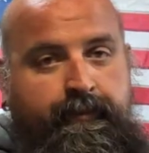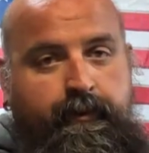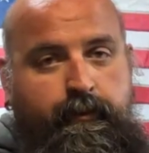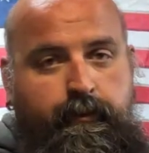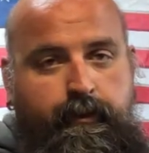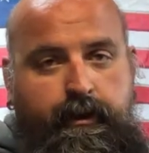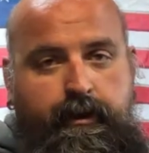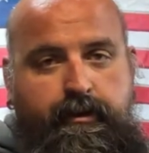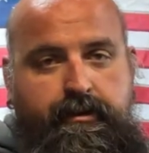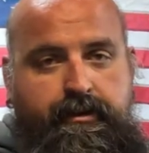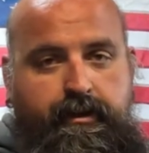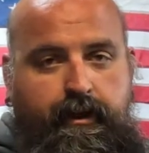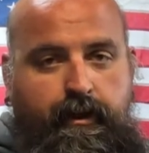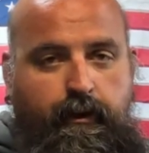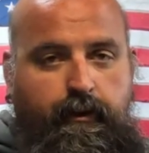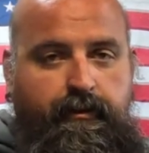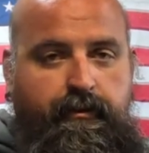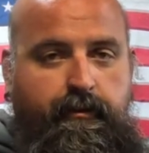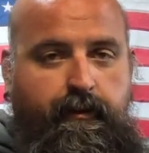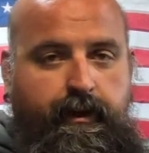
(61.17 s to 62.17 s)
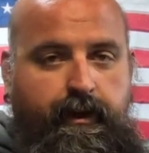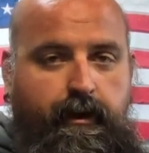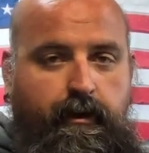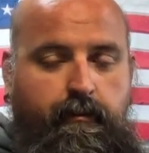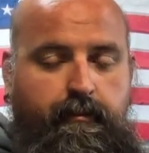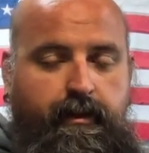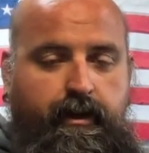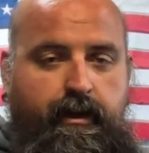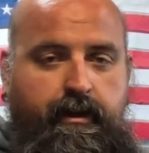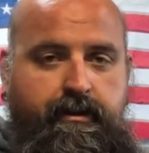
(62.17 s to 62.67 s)
we're using
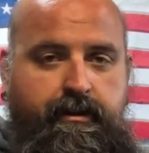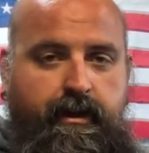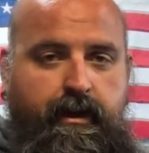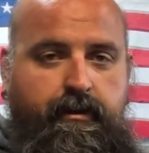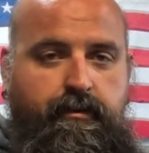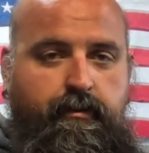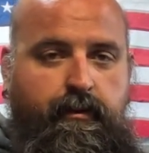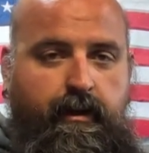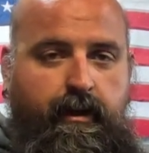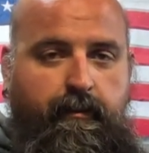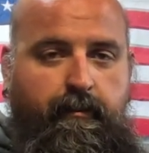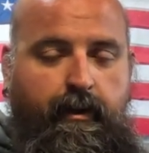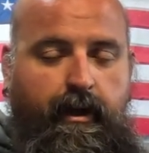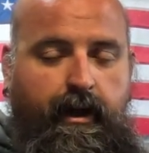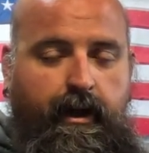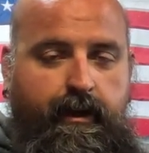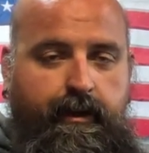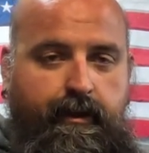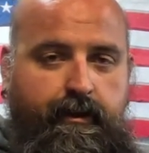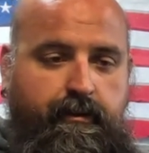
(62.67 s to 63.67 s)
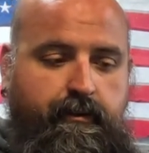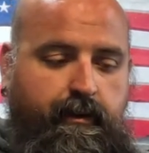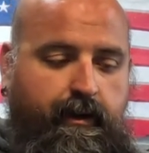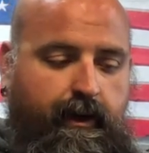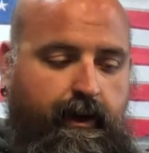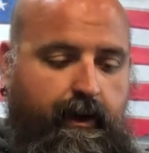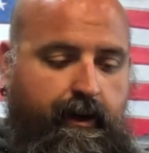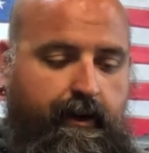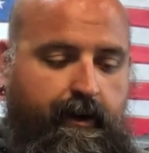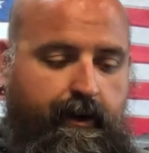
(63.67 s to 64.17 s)
030 because that's what I buy and that's what
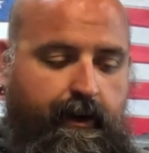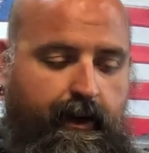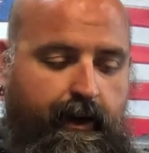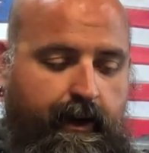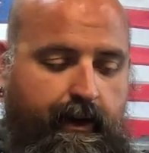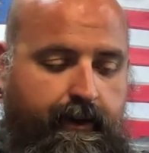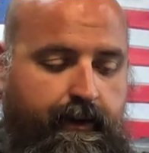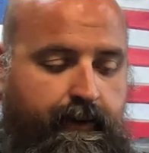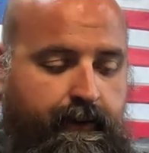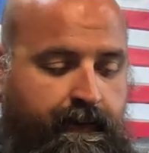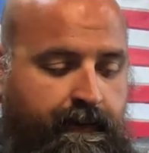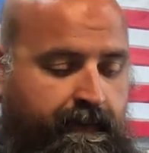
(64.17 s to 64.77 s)
I got on hand.